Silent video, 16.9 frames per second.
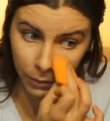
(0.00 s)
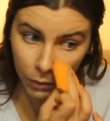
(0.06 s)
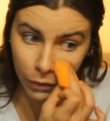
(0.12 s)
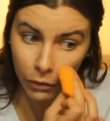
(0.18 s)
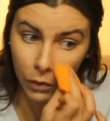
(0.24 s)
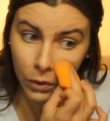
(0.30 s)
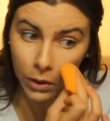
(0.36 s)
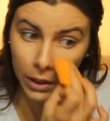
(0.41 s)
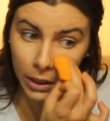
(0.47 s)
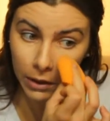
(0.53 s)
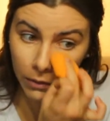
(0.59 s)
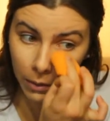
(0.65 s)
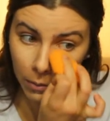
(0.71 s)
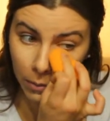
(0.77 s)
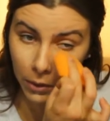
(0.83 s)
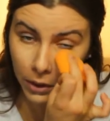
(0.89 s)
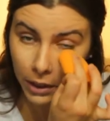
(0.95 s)
before
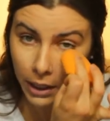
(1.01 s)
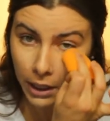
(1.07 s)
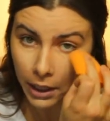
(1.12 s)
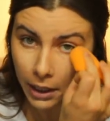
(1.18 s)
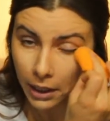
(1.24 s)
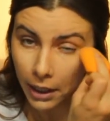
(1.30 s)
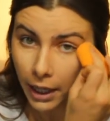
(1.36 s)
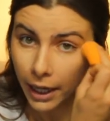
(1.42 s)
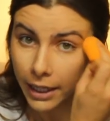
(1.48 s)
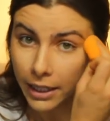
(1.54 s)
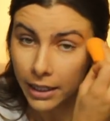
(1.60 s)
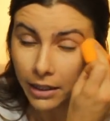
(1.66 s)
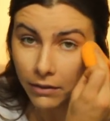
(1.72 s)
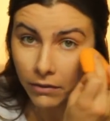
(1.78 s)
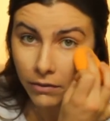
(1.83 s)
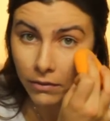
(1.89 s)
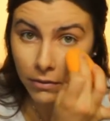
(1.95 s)
even putting
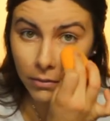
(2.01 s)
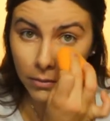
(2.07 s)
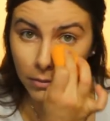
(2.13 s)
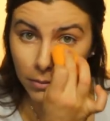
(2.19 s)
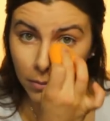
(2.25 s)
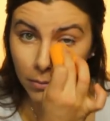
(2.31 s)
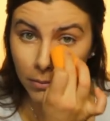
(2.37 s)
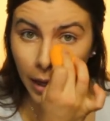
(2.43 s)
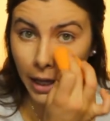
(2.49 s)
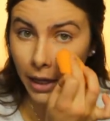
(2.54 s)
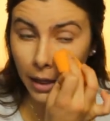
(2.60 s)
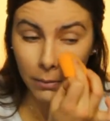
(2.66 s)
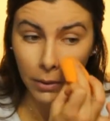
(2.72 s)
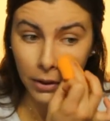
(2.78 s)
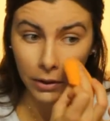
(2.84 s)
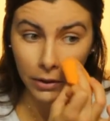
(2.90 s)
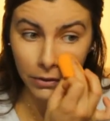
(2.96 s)
any
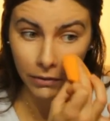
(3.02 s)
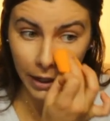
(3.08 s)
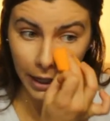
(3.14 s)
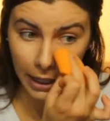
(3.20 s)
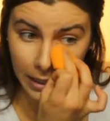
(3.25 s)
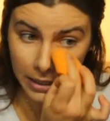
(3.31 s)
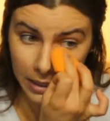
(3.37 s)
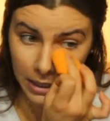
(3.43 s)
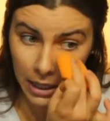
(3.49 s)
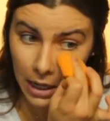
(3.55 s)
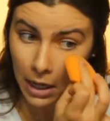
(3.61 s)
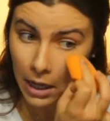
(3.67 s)
makeup on her face.